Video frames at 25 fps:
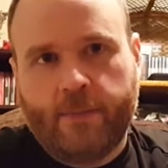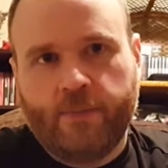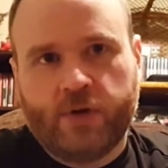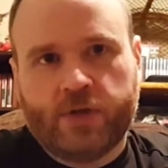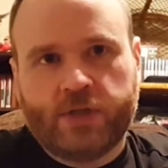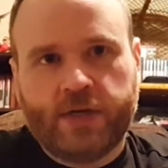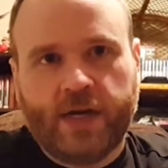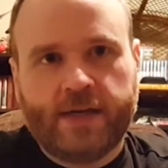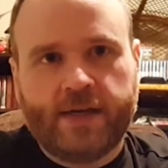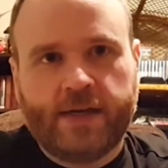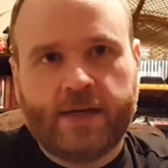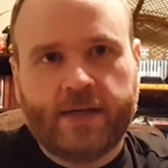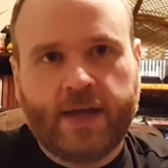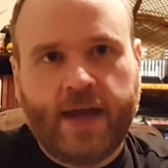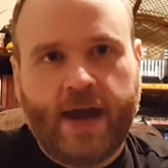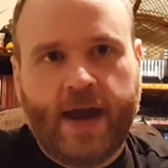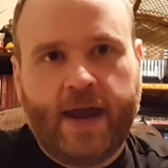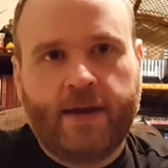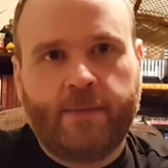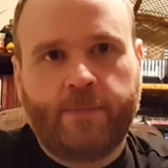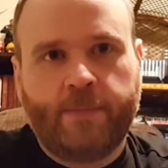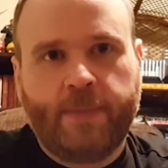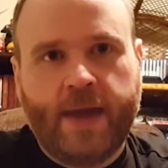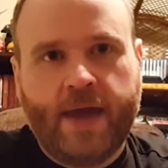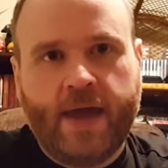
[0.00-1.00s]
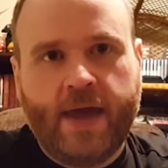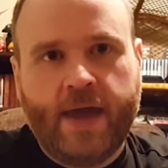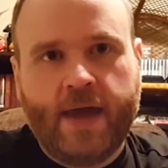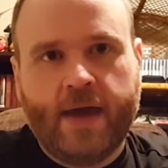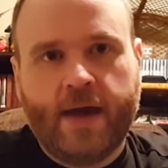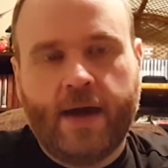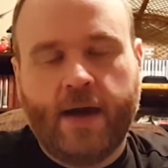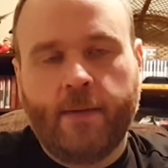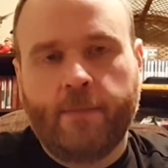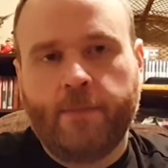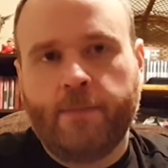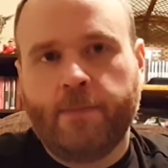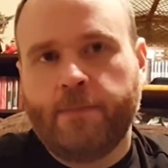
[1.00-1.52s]
which I did kind of pay
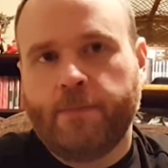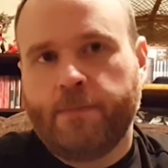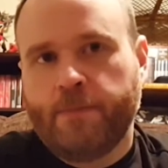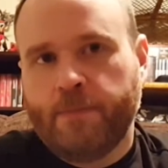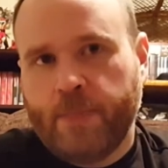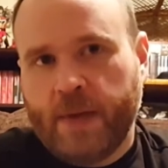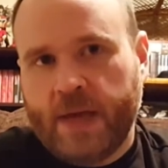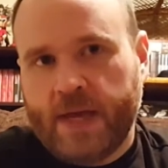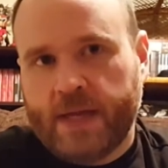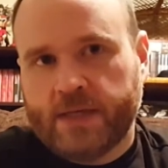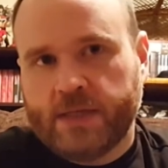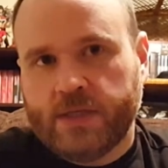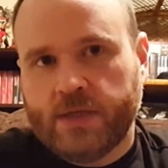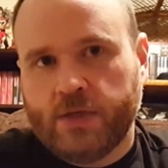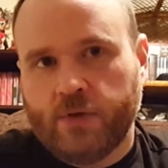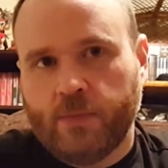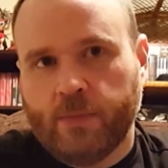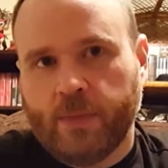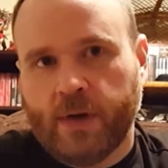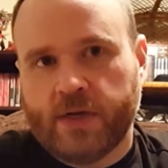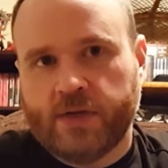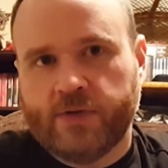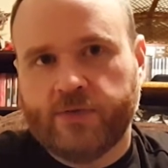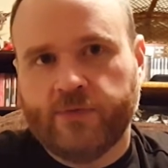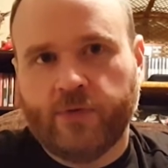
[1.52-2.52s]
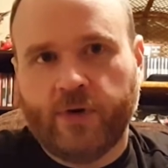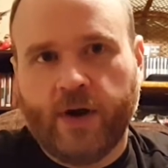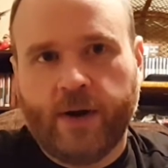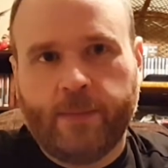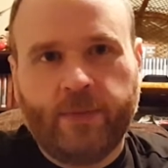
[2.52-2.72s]
a bit too much for.